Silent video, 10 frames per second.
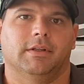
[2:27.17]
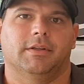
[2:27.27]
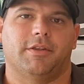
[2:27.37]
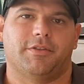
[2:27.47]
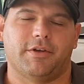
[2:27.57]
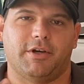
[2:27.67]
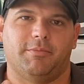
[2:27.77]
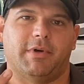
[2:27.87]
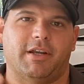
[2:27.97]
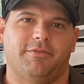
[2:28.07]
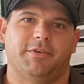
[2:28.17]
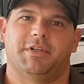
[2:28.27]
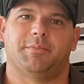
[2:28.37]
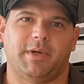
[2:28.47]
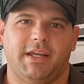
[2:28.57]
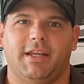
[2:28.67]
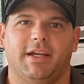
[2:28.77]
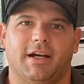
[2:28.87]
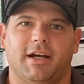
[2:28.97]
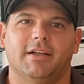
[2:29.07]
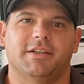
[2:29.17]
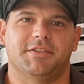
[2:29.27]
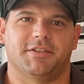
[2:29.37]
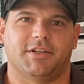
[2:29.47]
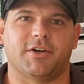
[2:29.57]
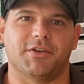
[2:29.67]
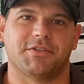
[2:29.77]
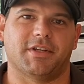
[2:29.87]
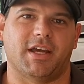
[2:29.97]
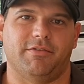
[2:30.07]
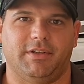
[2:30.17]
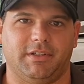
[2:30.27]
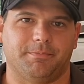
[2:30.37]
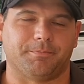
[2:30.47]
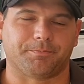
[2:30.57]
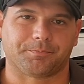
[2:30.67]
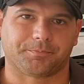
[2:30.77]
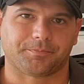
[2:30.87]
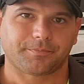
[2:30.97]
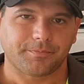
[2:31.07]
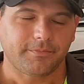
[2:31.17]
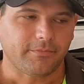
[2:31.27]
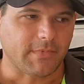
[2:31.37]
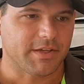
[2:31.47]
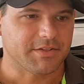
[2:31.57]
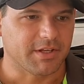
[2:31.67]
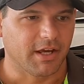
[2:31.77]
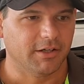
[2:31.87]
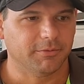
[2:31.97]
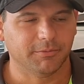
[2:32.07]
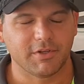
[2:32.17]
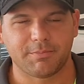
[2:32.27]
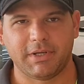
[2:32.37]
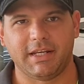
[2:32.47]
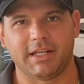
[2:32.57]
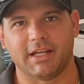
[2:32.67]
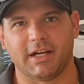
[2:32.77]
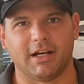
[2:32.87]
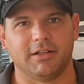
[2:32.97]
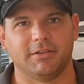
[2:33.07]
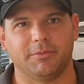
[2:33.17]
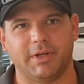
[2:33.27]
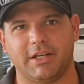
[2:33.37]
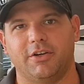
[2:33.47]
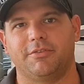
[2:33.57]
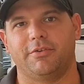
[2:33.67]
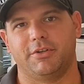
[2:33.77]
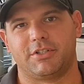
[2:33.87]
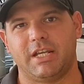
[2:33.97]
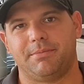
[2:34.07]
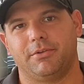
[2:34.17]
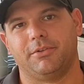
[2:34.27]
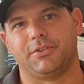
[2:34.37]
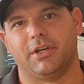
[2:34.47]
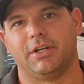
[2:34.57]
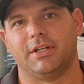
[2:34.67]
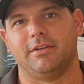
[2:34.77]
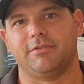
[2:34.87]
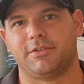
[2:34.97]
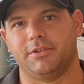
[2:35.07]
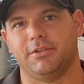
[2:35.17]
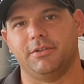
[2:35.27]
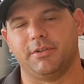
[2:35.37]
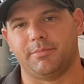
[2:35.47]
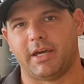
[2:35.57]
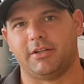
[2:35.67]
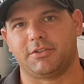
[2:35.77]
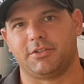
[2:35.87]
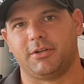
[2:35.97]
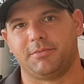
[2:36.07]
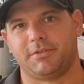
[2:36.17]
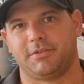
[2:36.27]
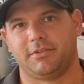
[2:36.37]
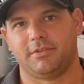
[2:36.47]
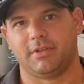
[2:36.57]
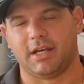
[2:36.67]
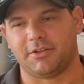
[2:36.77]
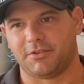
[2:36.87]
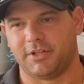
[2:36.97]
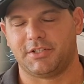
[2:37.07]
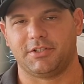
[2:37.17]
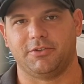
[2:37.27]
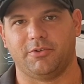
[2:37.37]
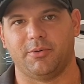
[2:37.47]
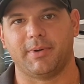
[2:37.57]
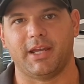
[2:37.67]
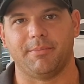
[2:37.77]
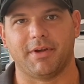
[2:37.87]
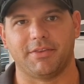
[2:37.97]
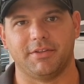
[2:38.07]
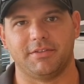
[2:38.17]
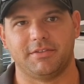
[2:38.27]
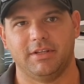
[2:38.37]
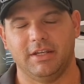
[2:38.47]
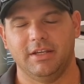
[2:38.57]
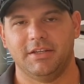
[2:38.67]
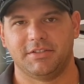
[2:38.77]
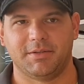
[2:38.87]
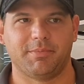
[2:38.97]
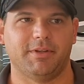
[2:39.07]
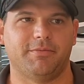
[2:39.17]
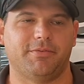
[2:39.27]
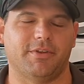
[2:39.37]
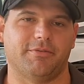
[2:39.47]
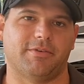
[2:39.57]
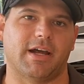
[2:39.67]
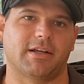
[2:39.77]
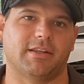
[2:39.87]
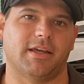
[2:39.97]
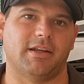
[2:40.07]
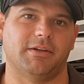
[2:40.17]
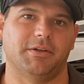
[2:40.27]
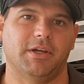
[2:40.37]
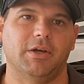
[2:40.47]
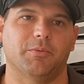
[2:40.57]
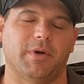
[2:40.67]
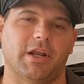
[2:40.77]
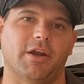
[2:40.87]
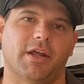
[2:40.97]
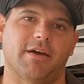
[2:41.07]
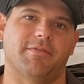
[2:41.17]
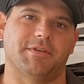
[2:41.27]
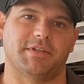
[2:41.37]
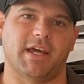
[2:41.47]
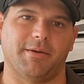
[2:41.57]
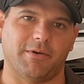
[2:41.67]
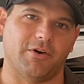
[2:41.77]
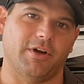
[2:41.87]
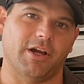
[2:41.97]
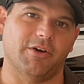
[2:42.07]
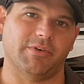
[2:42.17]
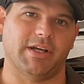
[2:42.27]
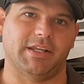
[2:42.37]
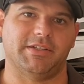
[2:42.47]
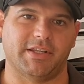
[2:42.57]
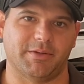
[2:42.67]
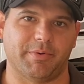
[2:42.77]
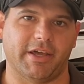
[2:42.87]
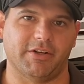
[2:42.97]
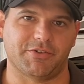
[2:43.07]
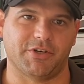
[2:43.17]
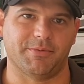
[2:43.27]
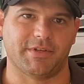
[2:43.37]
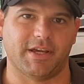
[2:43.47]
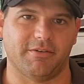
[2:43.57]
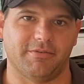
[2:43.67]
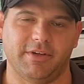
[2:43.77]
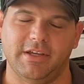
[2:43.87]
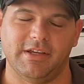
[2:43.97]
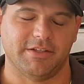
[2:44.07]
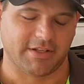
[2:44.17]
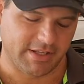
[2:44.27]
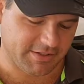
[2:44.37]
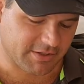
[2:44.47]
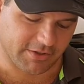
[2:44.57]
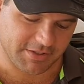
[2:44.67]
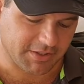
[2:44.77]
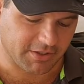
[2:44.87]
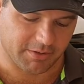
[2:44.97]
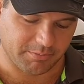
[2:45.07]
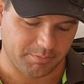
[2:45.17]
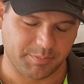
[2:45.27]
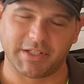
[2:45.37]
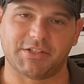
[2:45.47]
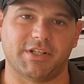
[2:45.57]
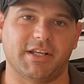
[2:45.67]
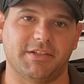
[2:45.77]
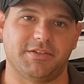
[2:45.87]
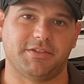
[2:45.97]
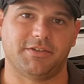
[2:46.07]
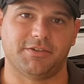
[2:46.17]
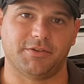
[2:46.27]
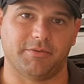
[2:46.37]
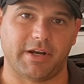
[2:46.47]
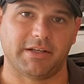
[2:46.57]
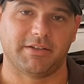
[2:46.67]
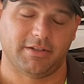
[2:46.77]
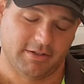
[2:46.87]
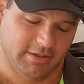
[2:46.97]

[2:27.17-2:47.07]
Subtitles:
The third benefit to PDR is the cost saving. So with PDR, we can offer a cheaper alternative to the panel shop's traditional repair methods, simply for the fact that we don't have the same high overheads that the panel shops have. So these guys have got big sheds to rent,